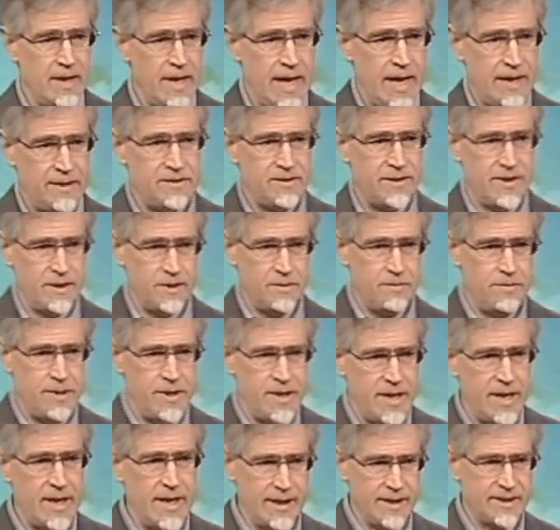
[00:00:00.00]
at the
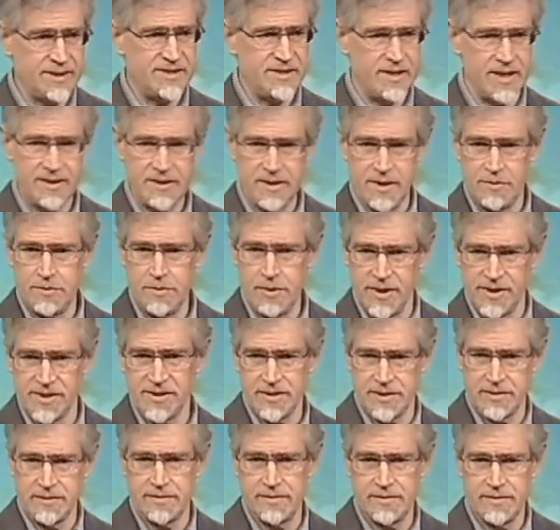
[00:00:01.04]
PX, at the
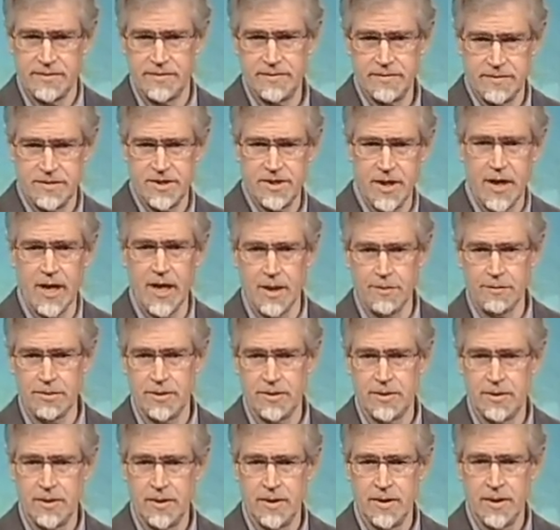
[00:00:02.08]
prison shop.
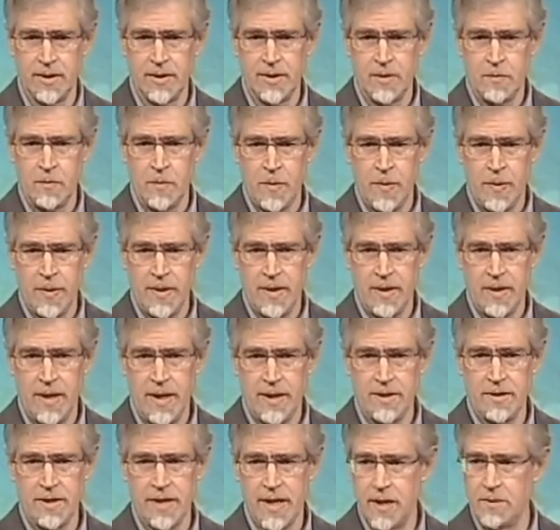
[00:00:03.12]

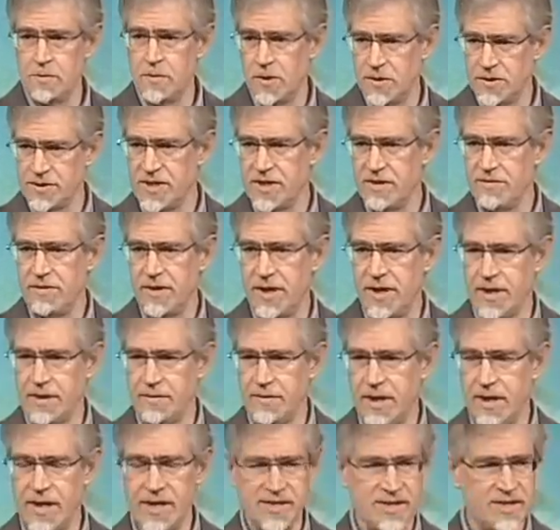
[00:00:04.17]
You can get a
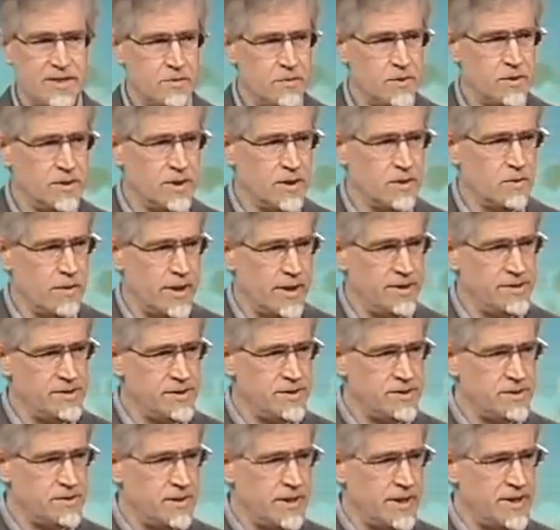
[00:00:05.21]
multivitamin." I said, "Well, look, why don't
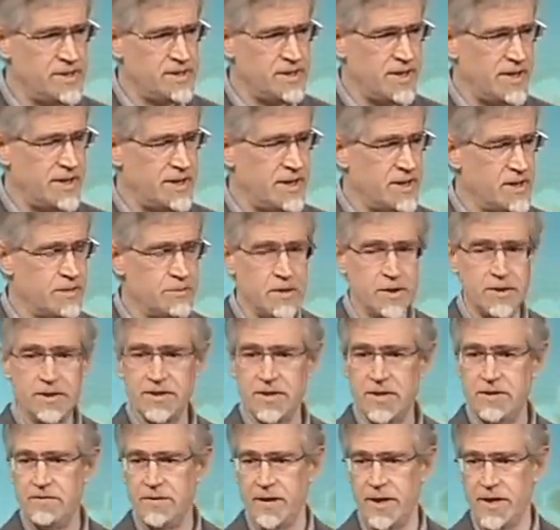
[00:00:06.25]
you try taking a
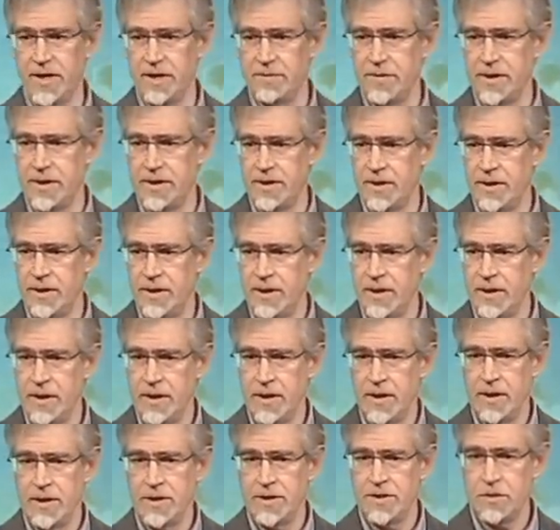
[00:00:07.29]
multivitamin
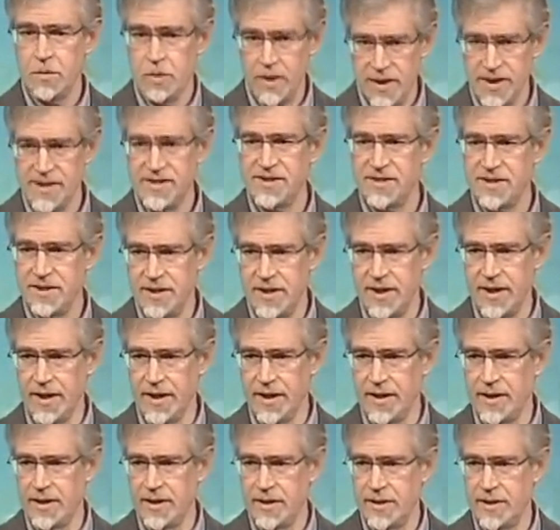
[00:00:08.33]
twice a
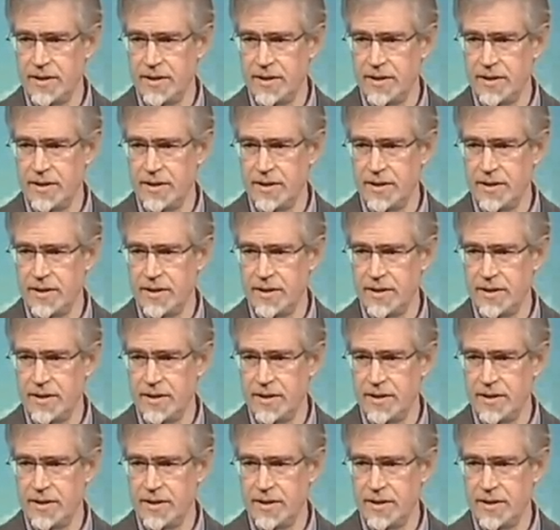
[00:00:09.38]
day